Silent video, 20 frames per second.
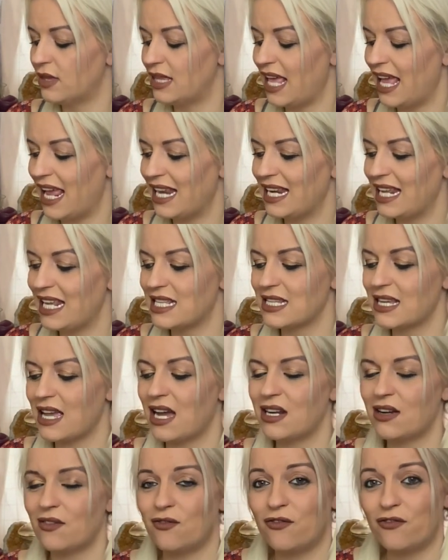They need to
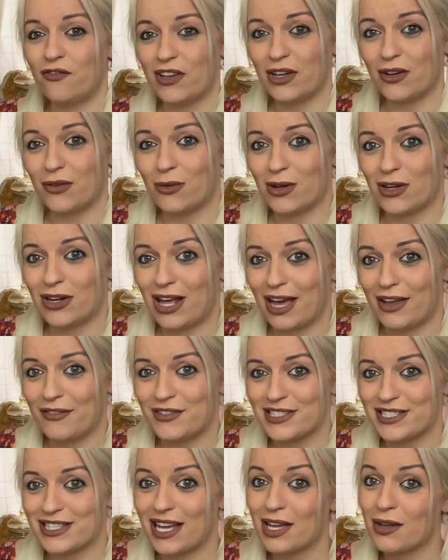kind of feel what life
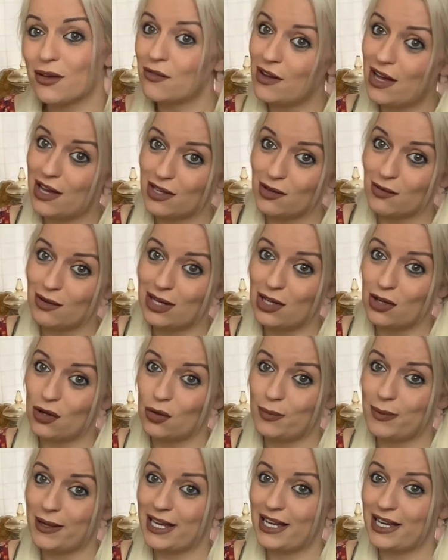is like without you a
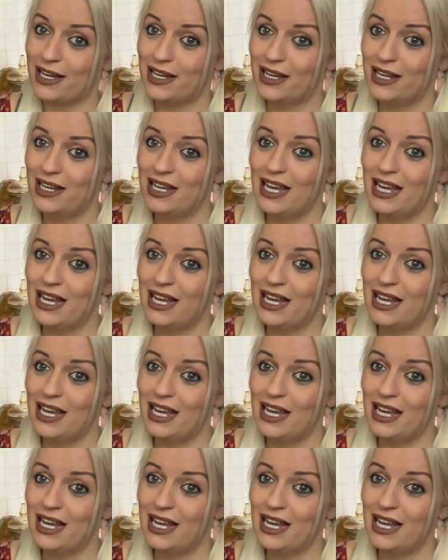little bit,